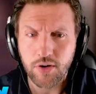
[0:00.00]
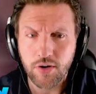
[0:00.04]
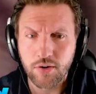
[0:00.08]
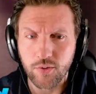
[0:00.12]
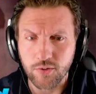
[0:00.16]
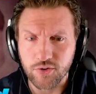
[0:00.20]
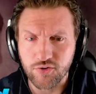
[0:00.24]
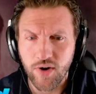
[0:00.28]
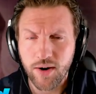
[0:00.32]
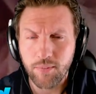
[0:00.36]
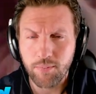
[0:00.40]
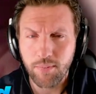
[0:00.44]
or
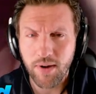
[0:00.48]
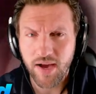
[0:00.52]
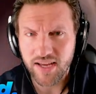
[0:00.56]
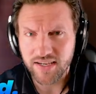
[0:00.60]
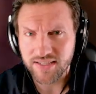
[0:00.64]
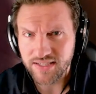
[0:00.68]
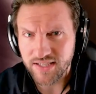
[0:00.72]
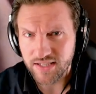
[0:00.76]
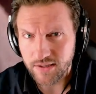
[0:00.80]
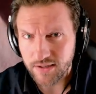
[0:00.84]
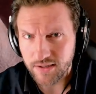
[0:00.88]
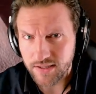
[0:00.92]

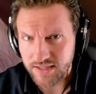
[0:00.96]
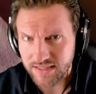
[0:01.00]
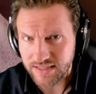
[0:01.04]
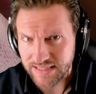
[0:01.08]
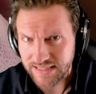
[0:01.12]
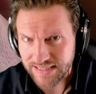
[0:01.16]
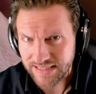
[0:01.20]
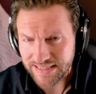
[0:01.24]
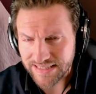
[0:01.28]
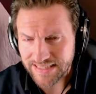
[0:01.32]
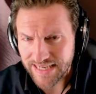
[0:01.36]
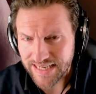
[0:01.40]
trackpad to
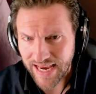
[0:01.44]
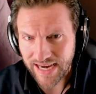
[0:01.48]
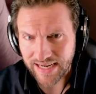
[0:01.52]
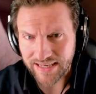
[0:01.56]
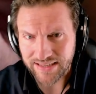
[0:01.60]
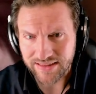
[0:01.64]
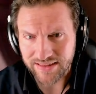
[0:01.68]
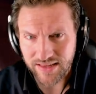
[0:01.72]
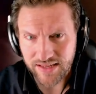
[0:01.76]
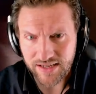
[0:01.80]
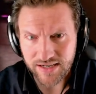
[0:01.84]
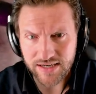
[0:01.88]
detect
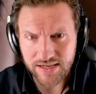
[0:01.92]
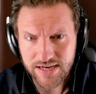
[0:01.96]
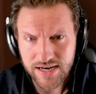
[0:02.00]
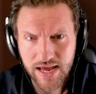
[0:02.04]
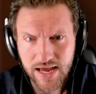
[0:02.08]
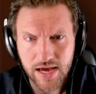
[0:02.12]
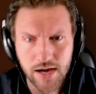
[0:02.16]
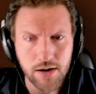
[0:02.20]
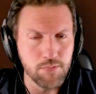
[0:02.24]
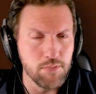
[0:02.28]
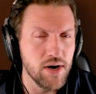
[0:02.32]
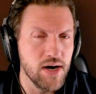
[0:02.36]
the
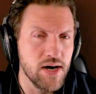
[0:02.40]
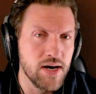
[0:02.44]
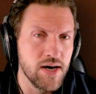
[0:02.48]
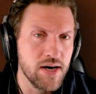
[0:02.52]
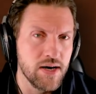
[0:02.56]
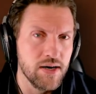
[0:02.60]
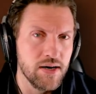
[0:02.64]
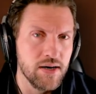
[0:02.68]
nib.